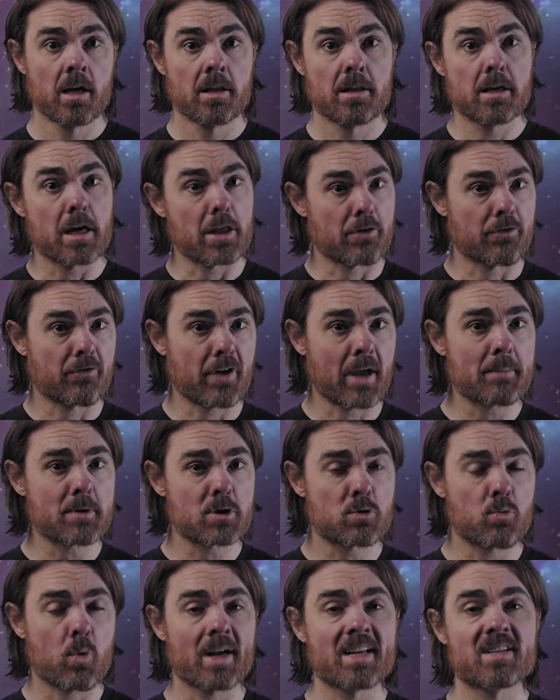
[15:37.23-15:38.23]
The other
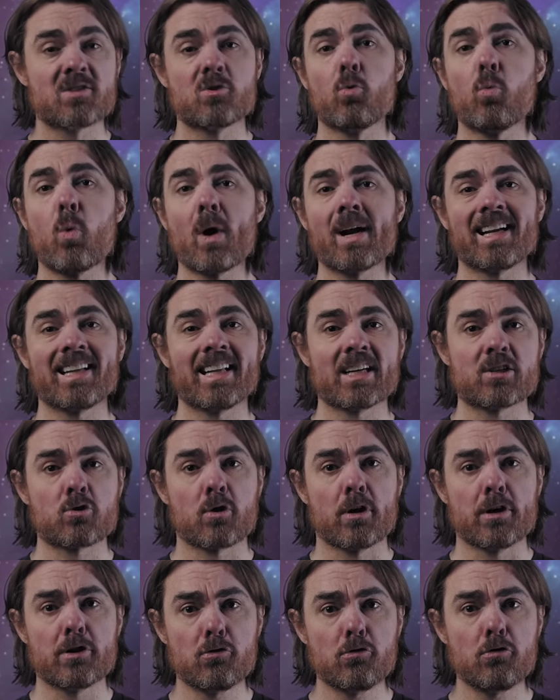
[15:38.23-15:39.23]
famous one is the one
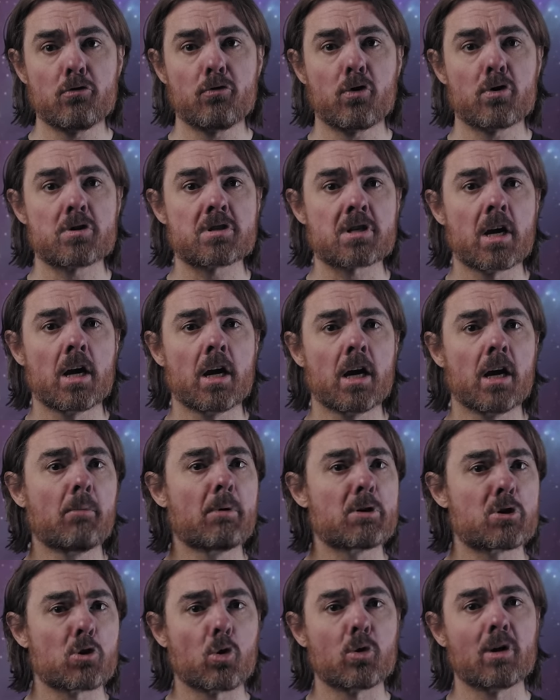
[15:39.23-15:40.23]
electron universe, in
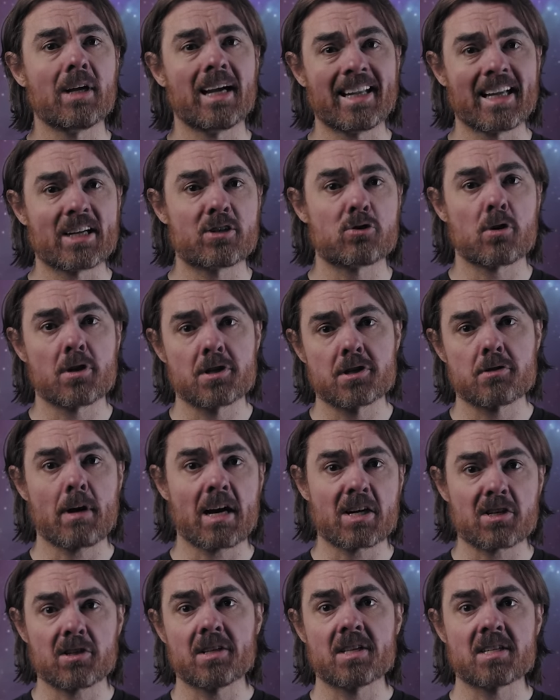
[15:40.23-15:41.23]
which all electrons are
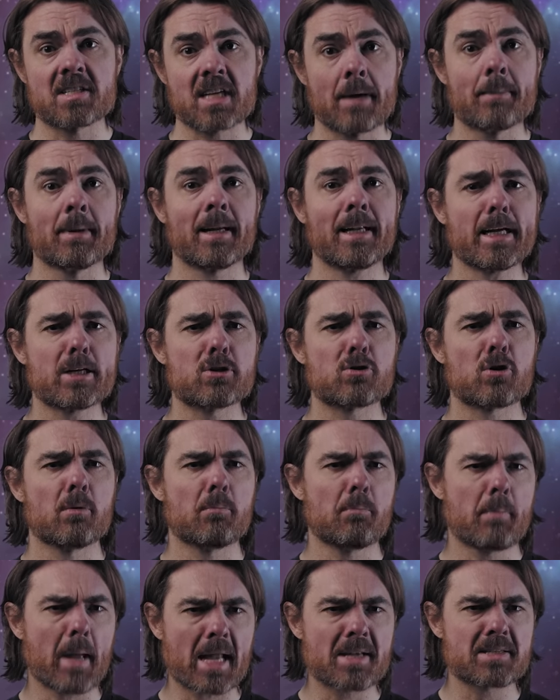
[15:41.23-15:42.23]
actually the same electron
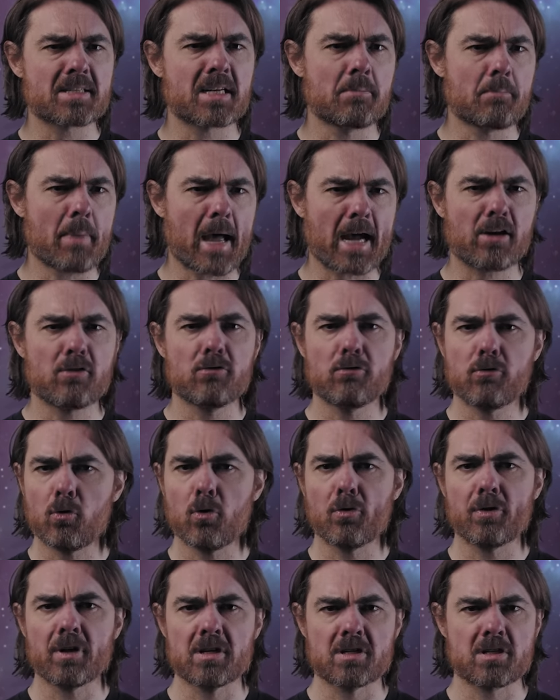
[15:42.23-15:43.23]
bouncing back and
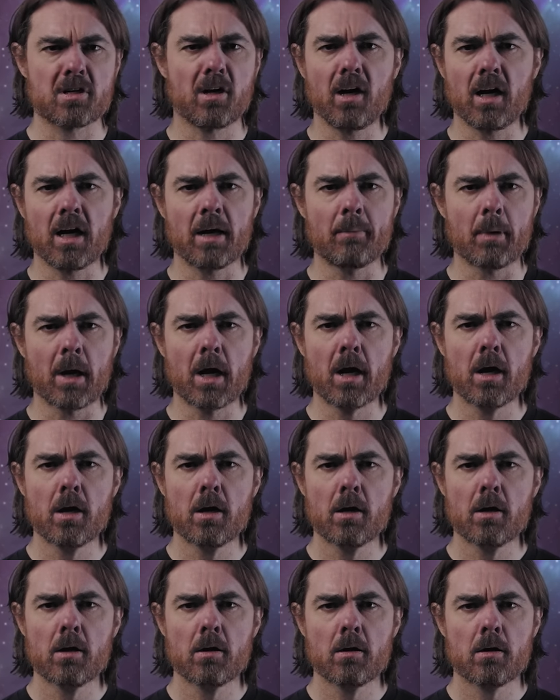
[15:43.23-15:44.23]
forth in time.
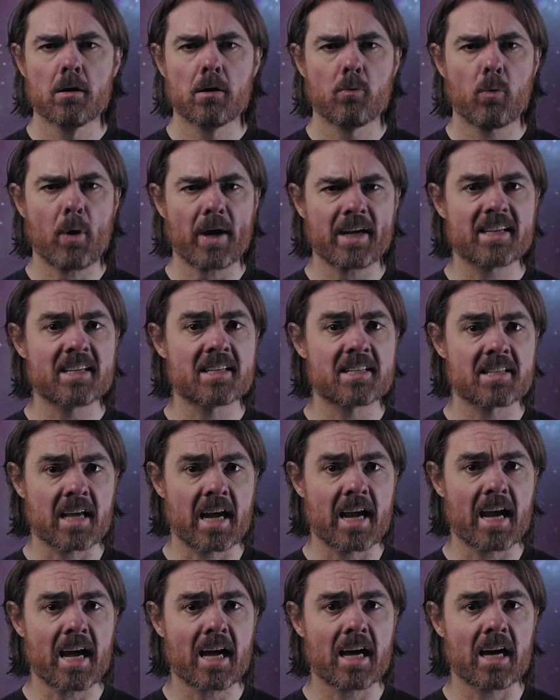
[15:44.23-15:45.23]
Wacky as
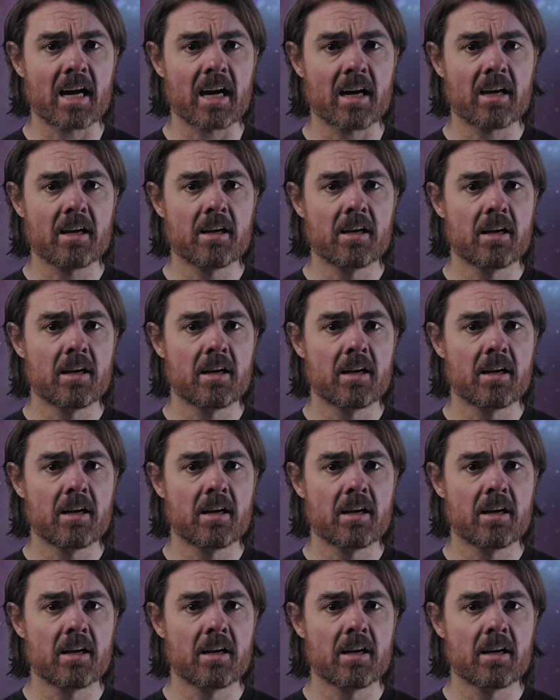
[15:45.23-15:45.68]
they are,